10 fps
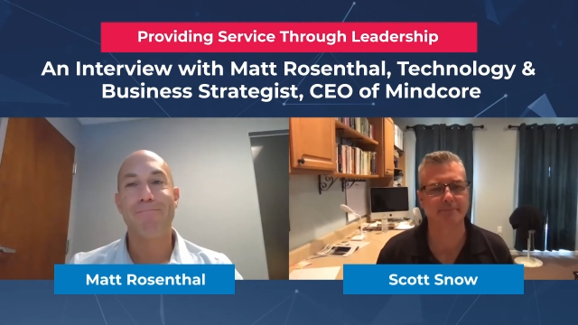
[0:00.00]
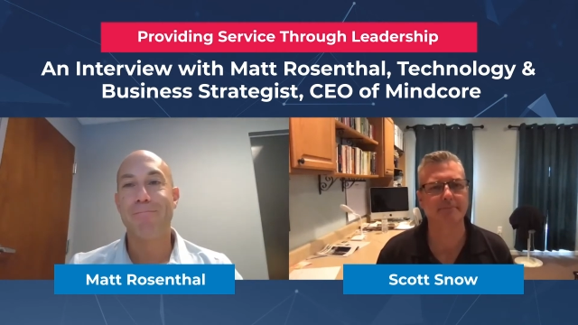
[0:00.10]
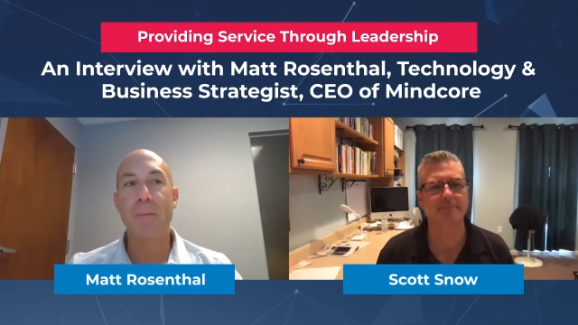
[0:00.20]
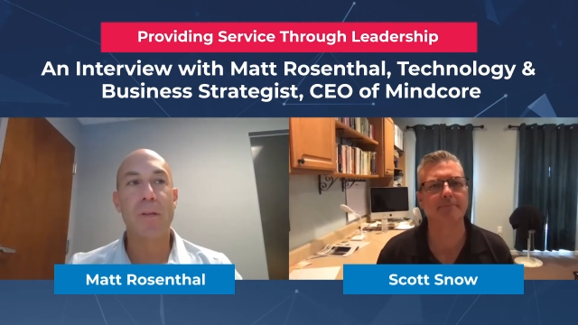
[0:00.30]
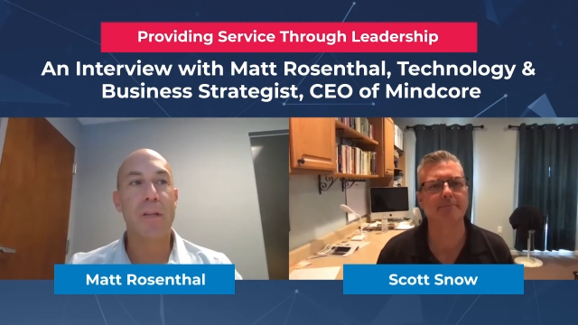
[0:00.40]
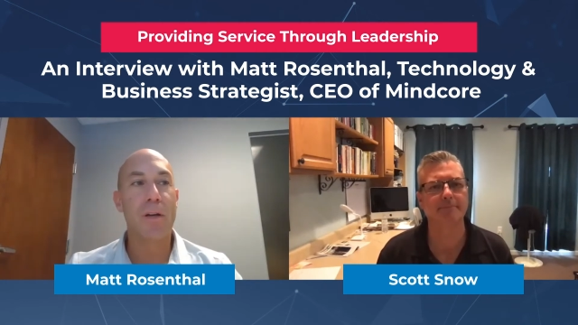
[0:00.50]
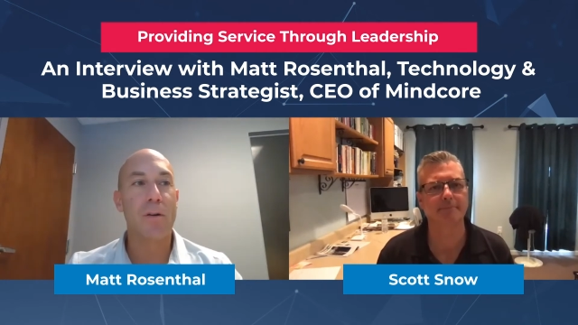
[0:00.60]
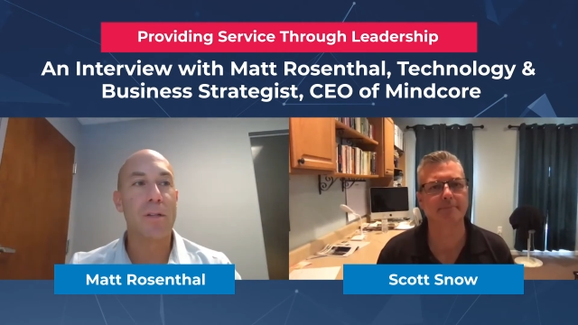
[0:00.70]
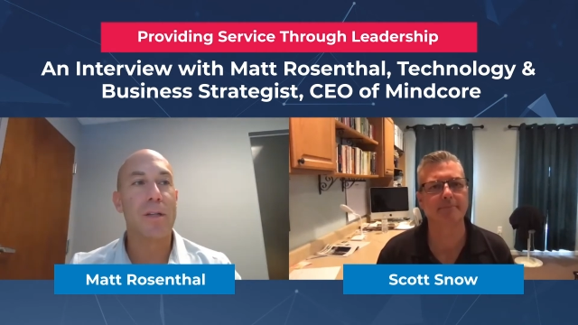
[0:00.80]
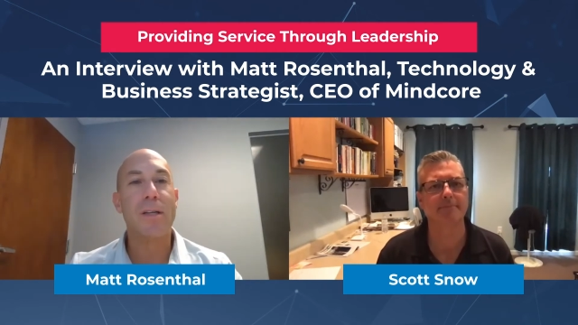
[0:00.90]
Speaker 1: Maybe they
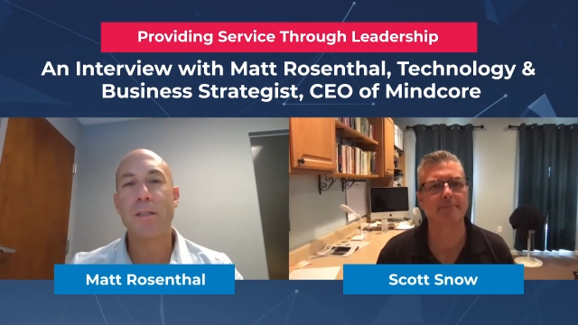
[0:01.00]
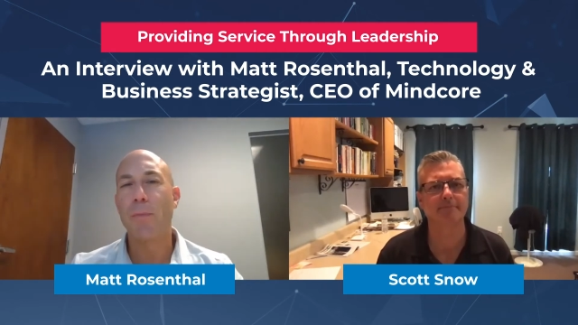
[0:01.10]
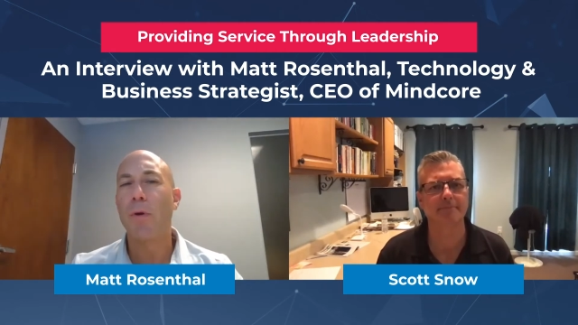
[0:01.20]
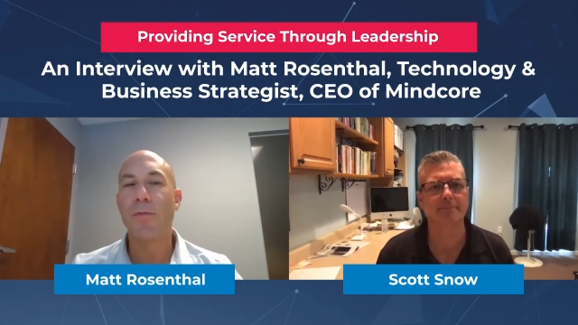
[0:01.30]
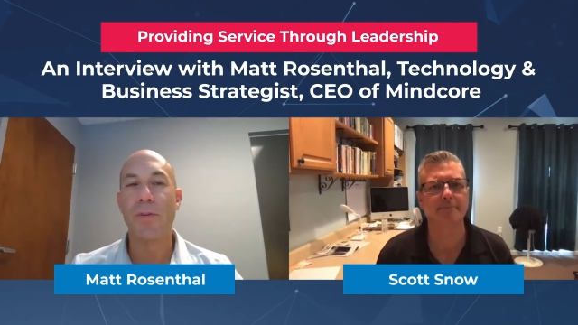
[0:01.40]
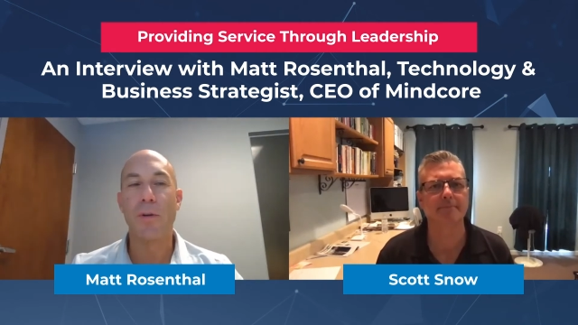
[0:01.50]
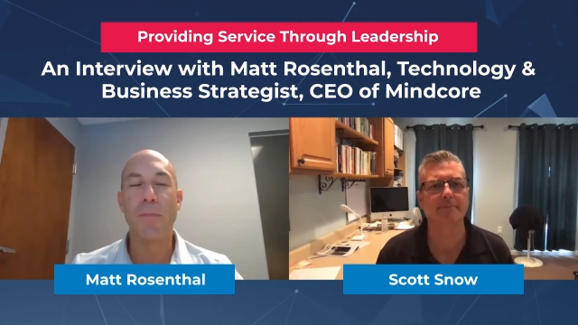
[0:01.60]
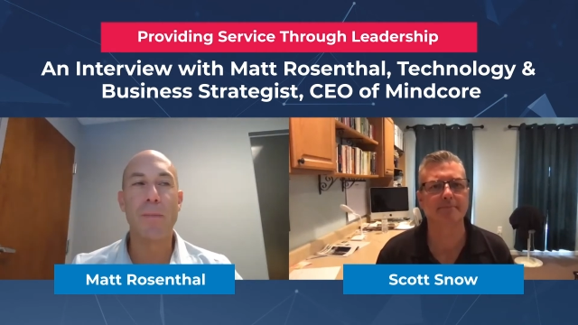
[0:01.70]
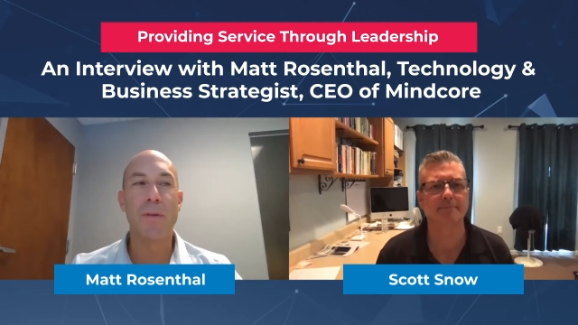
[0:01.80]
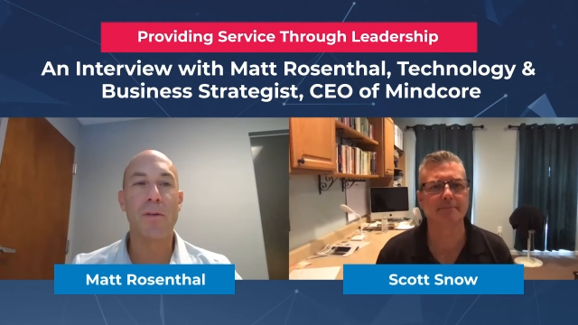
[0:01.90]
aren't the nicest person, or
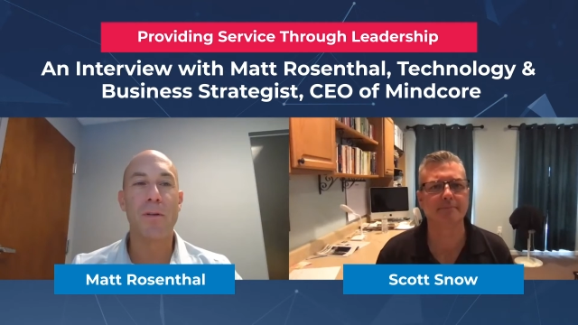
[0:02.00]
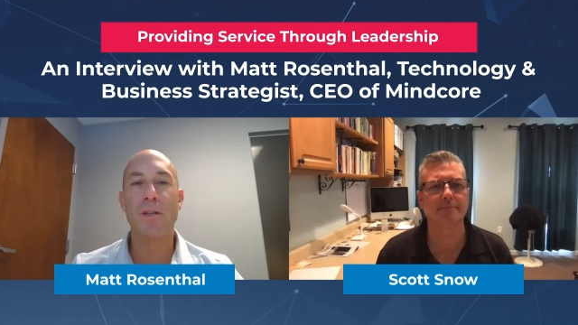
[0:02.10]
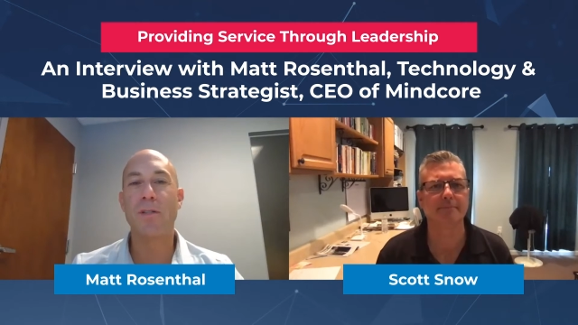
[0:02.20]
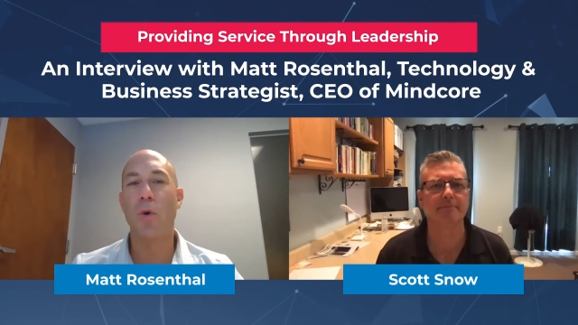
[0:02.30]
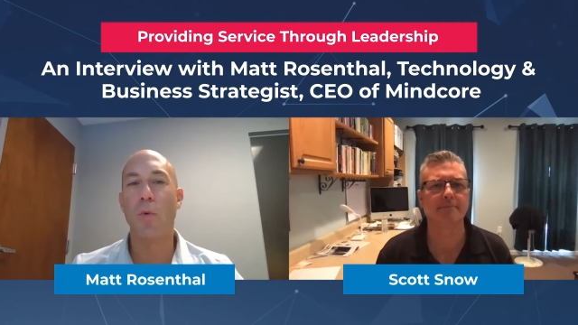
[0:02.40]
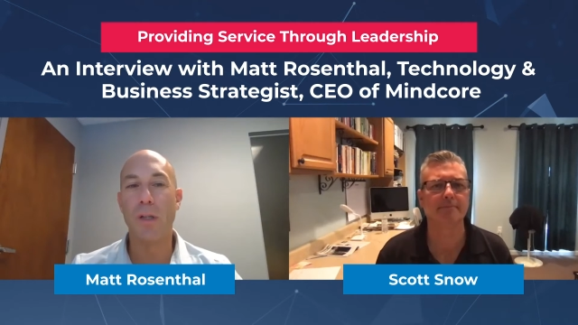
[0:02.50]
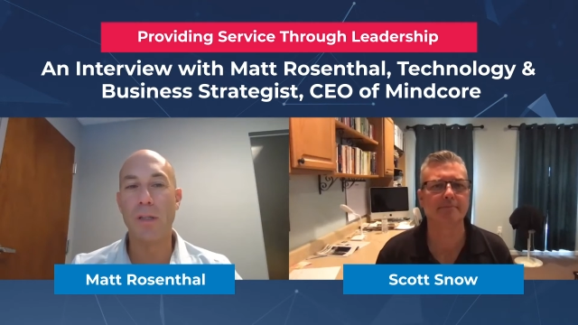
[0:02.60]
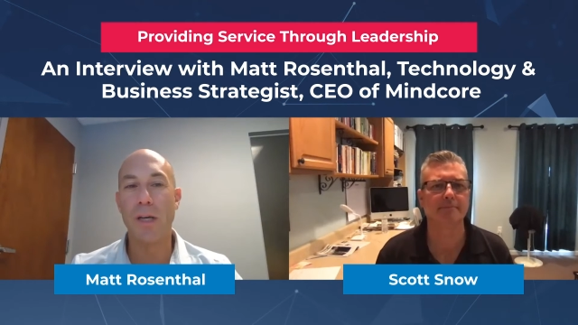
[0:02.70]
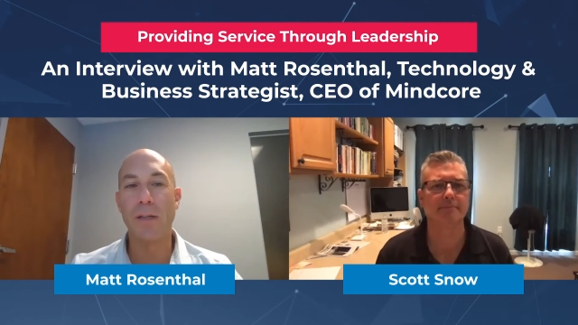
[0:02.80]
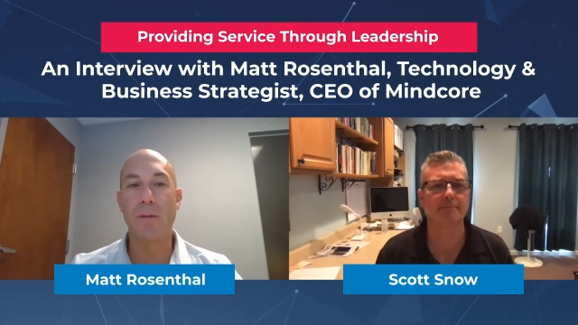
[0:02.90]
maybe they're not so well liked,